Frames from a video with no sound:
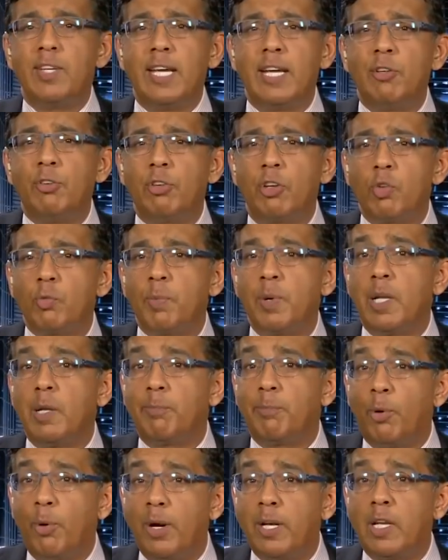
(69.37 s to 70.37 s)
he had just been
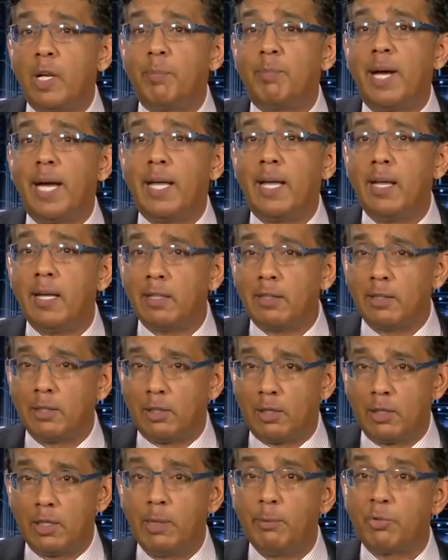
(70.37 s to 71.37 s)
appointed by
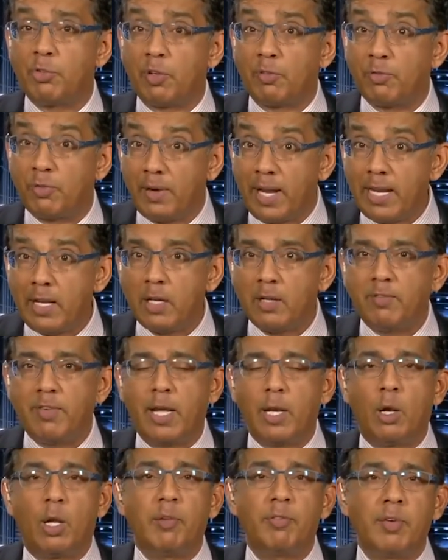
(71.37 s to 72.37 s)
Hitler. He was a friend
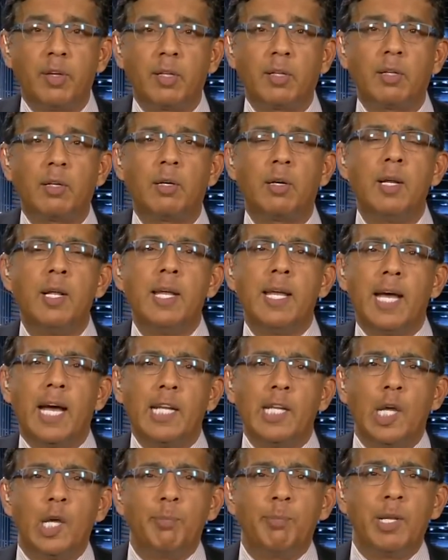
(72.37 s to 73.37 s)
of Adolf Hitler,
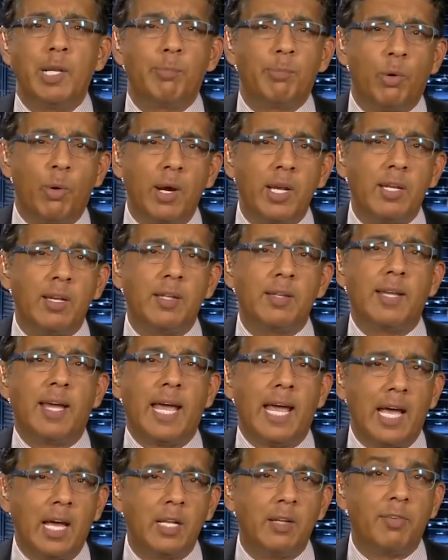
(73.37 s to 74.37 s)
and he had been appointed
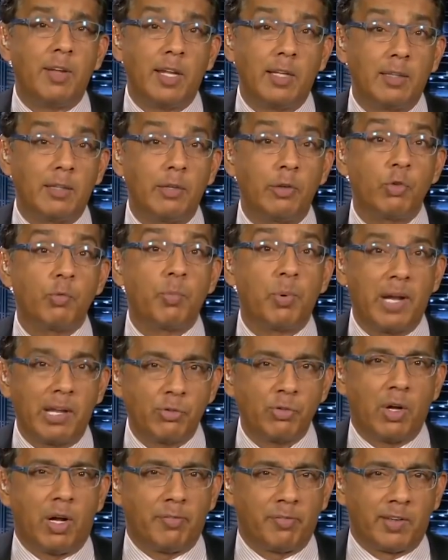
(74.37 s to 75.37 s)
the head of Hitler's
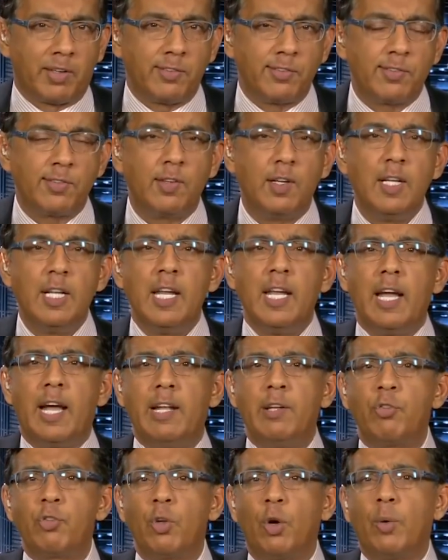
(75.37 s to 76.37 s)
press office.
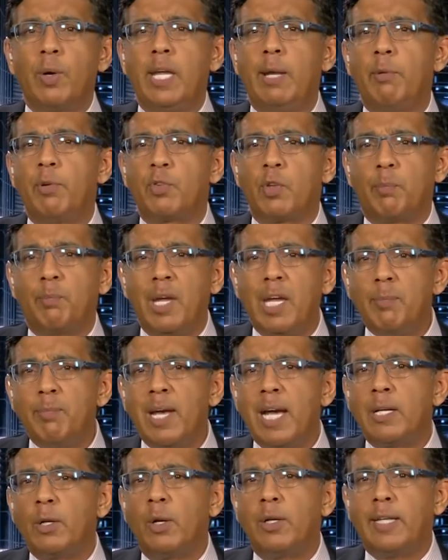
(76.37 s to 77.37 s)
And so he was a big
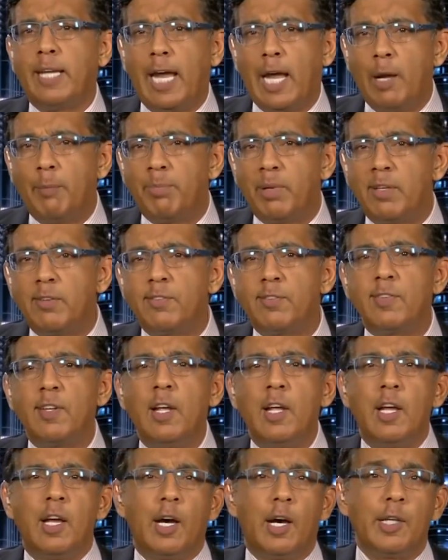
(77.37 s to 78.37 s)
man on
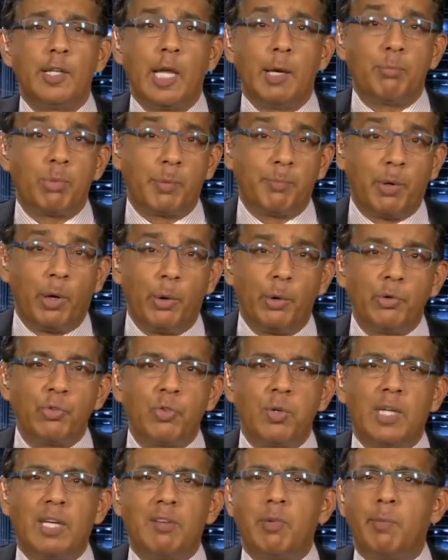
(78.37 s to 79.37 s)
campus. Uh, they
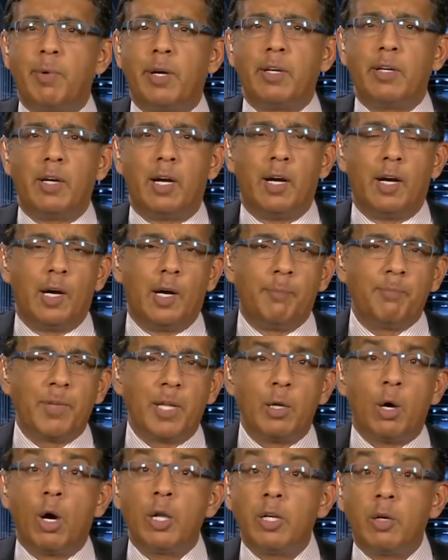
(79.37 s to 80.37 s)
proposed to give him a,
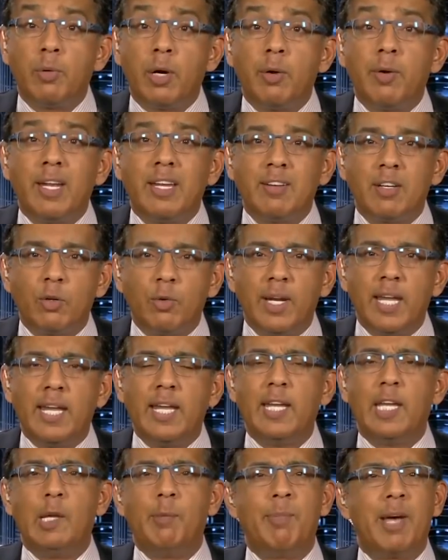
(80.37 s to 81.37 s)
um, an honorary
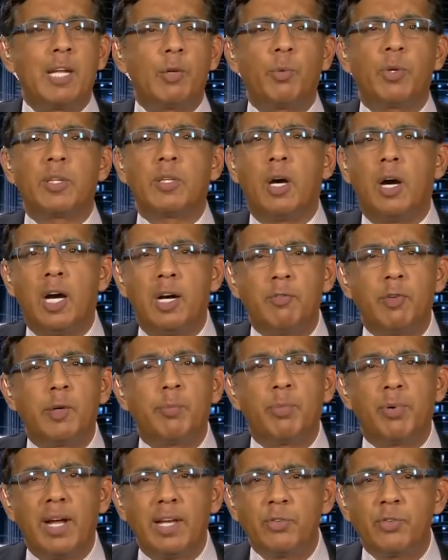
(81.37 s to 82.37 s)
degree. He met with the
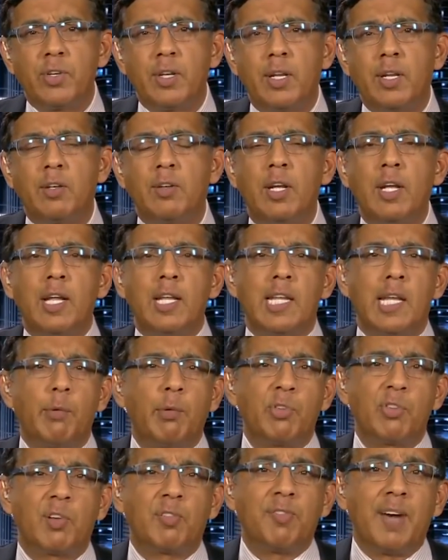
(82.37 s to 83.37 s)
Harvard president.
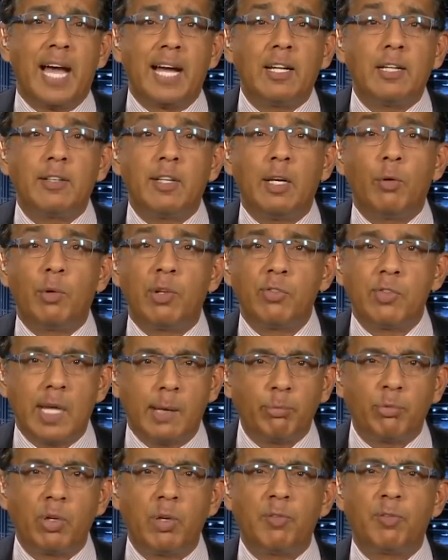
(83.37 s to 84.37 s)
There was a faculty
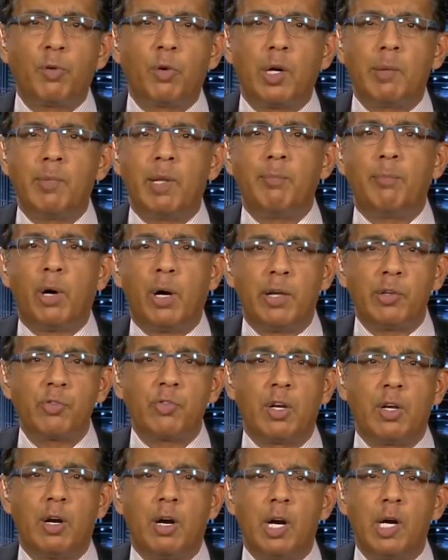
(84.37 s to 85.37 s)
reception for him in
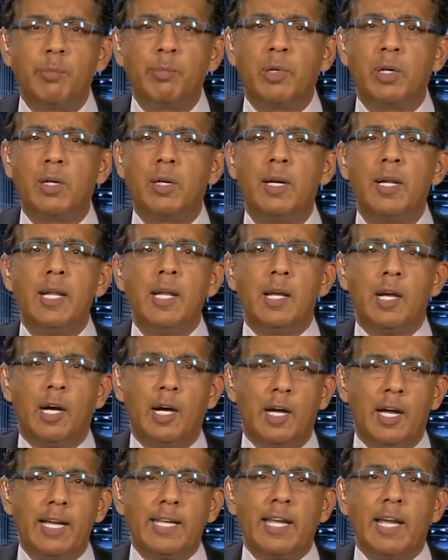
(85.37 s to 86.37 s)
Boston Harbor
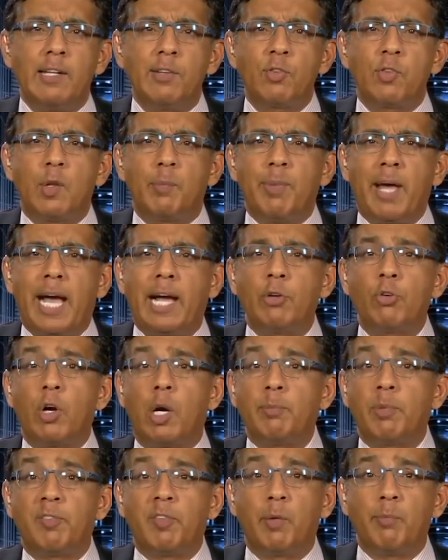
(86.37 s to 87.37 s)
uh, against the
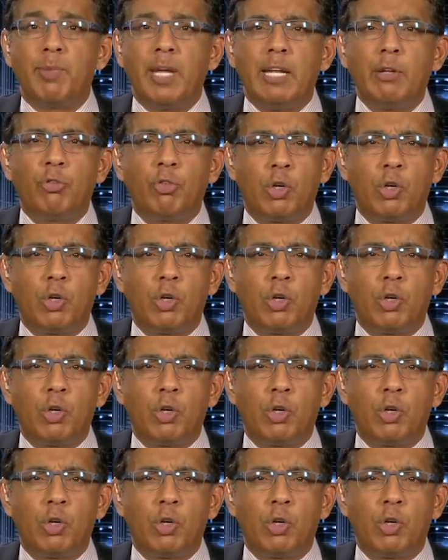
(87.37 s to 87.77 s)
backdrop of a big